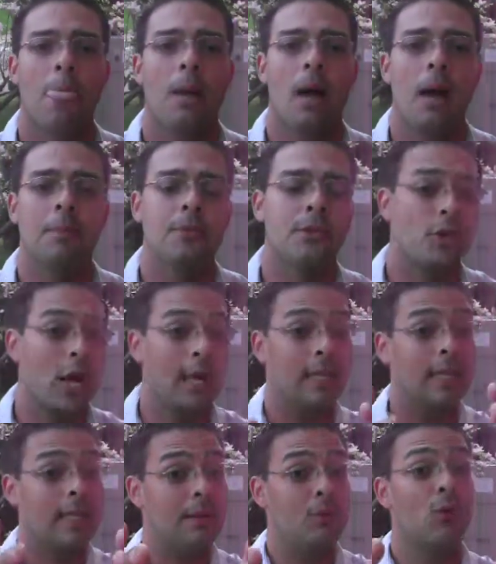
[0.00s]
I'm trying to
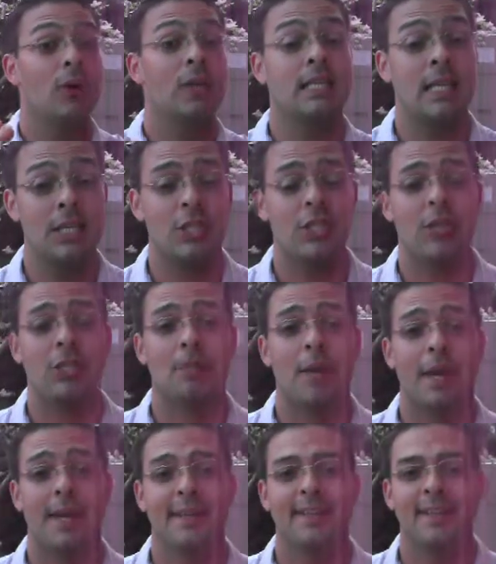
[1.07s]
keep your attention
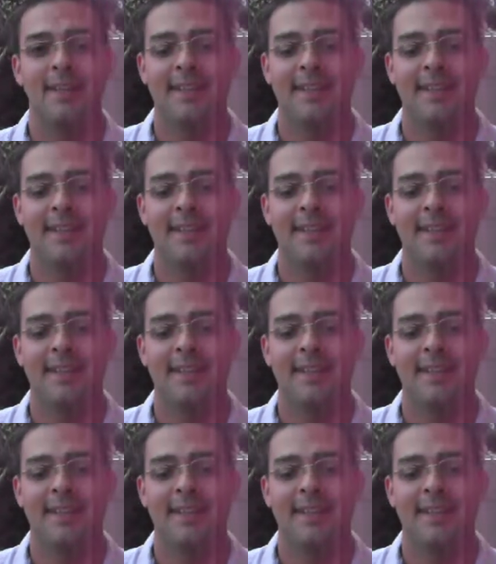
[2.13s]
span.